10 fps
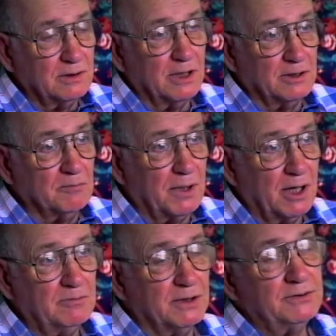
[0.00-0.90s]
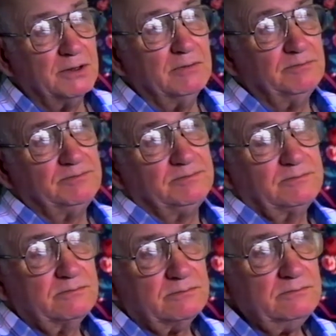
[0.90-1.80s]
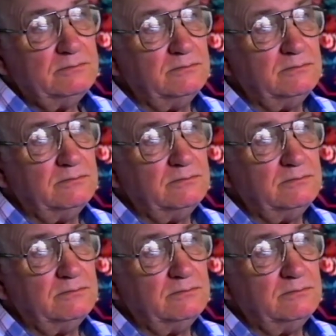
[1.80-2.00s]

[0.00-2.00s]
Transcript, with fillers: getting them published. Mm -hmm.